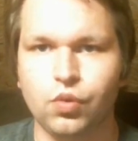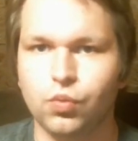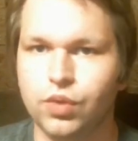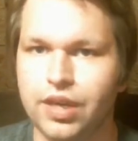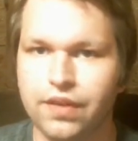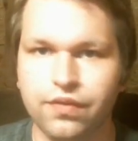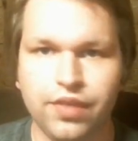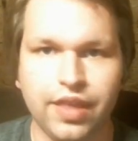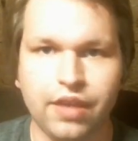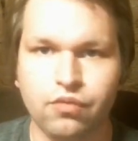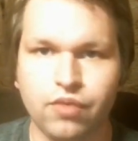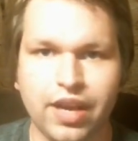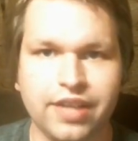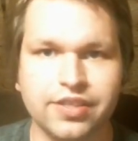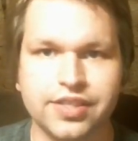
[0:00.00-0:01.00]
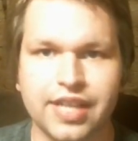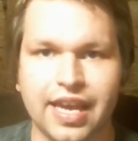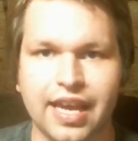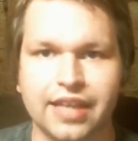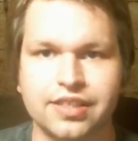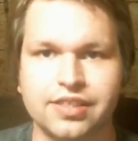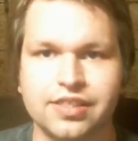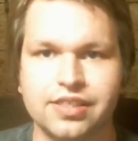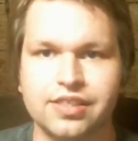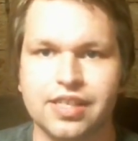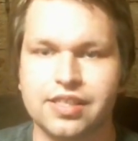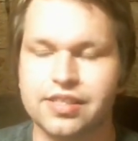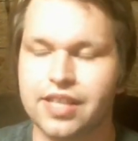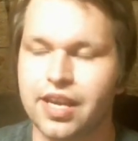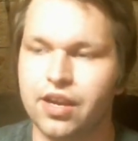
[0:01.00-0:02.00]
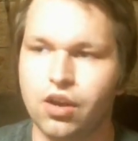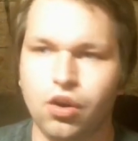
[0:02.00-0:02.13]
Whenever they raise taxes, they say,